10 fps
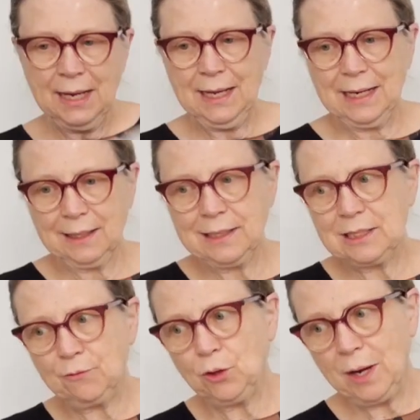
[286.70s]
And at
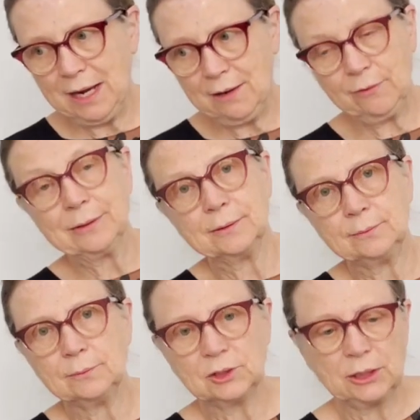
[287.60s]
least if you have
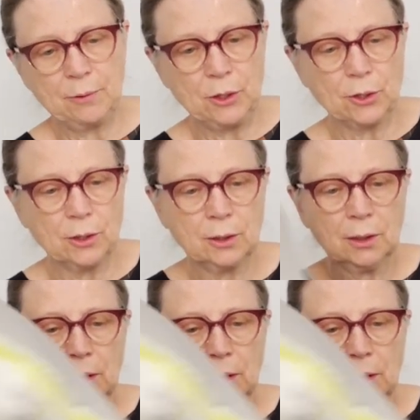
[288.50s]
some of your